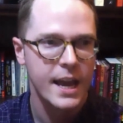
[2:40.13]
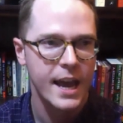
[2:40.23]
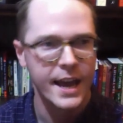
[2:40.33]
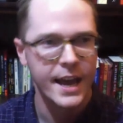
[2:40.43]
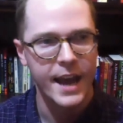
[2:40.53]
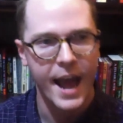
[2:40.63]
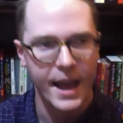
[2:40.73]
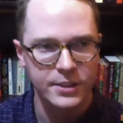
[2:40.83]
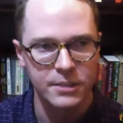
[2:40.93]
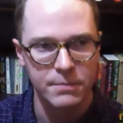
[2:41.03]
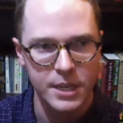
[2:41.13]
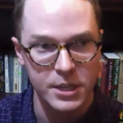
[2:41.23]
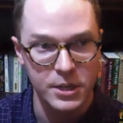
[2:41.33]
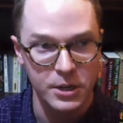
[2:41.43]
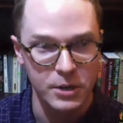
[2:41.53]
and has to be, you
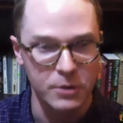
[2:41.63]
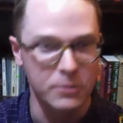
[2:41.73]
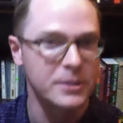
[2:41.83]
know,